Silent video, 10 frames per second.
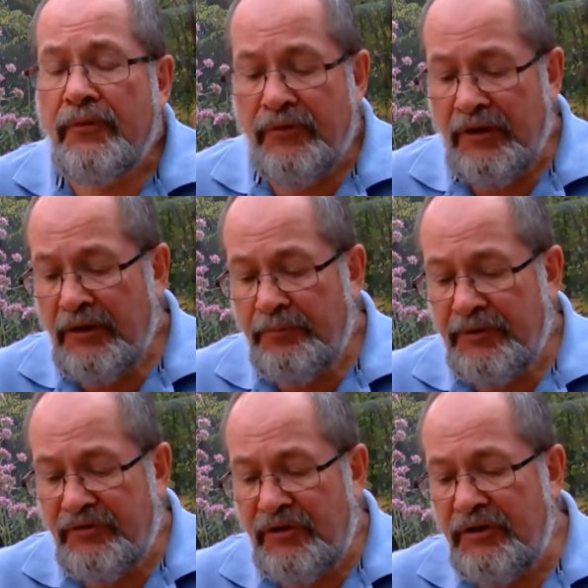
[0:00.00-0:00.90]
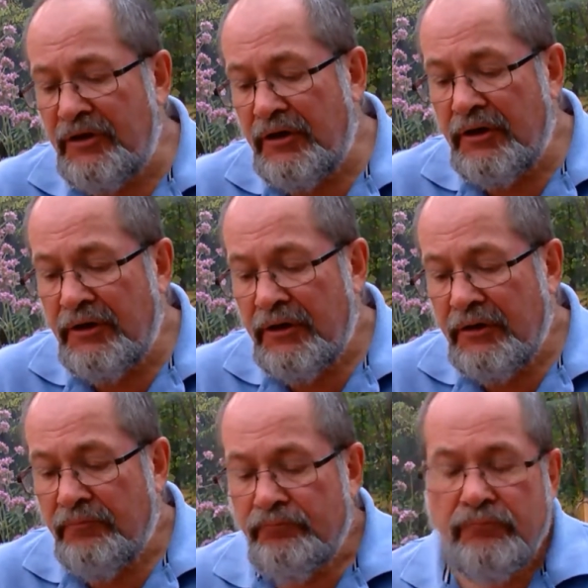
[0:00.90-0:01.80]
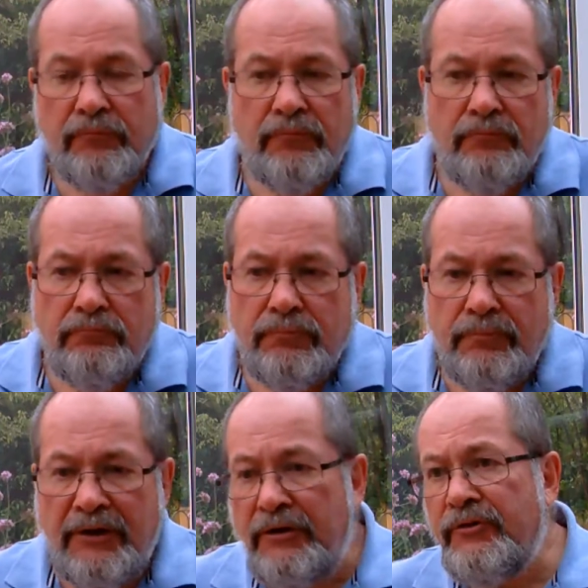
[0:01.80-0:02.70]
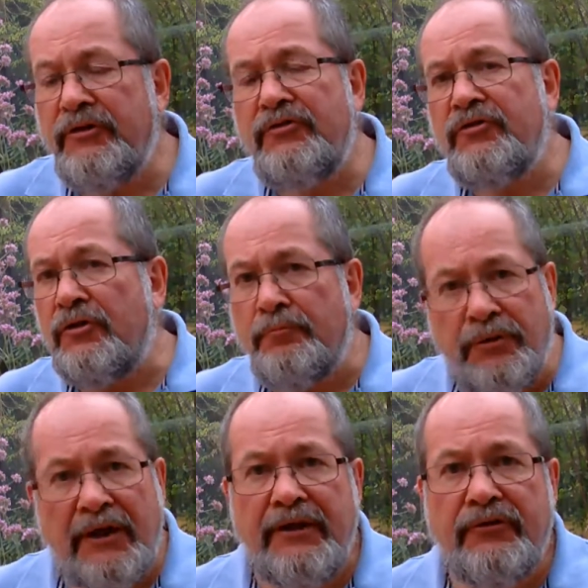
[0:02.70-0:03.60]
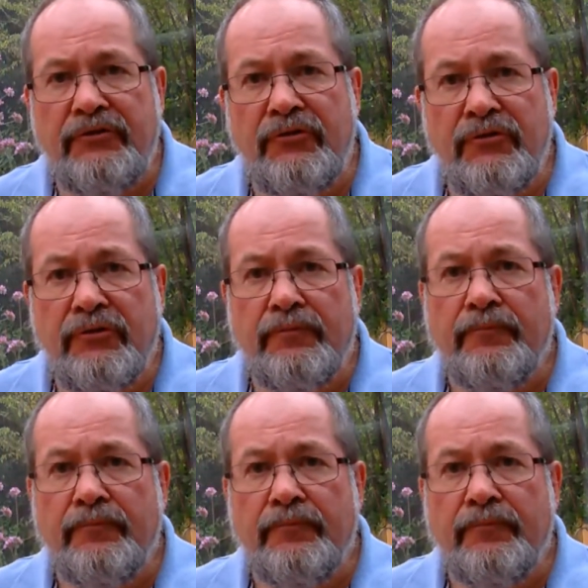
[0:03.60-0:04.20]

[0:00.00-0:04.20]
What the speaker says: the particular illness, complaint,